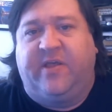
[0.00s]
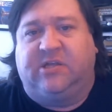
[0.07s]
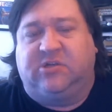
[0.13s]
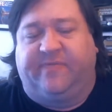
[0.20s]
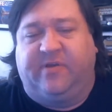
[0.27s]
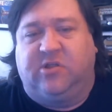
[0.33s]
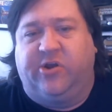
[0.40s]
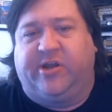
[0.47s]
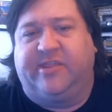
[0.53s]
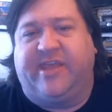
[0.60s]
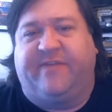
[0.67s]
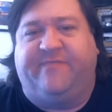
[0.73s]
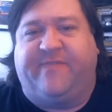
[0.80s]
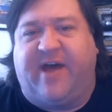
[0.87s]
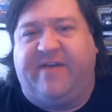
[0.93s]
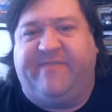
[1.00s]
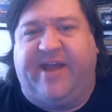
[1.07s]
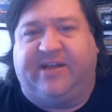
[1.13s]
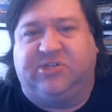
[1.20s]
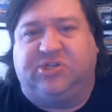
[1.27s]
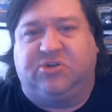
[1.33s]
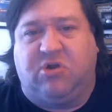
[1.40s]
So if you look at that
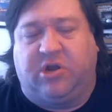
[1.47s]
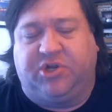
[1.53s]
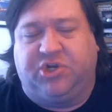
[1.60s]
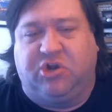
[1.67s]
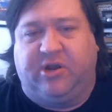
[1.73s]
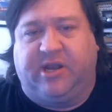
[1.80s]
5-act structure,